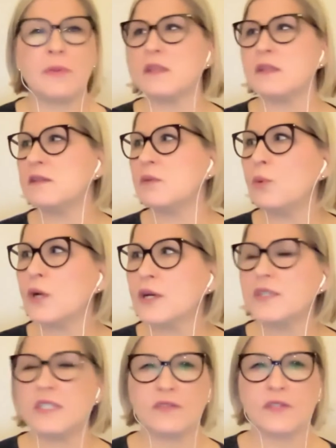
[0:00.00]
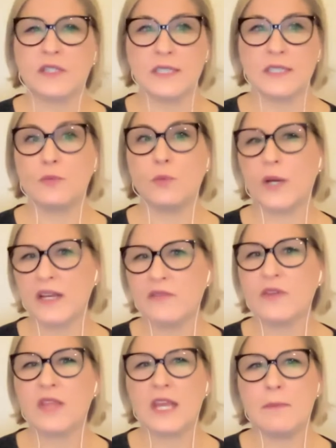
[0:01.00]
the work difficulties,
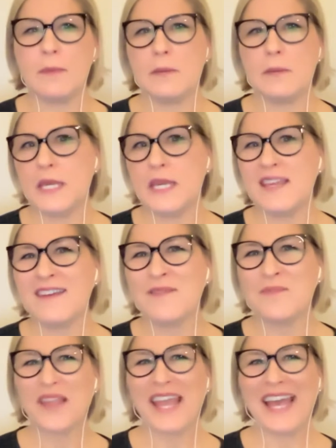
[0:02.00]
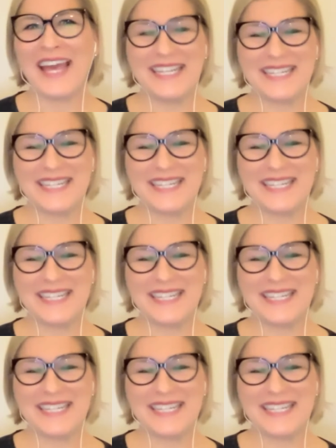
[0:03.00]
whatever they may be. And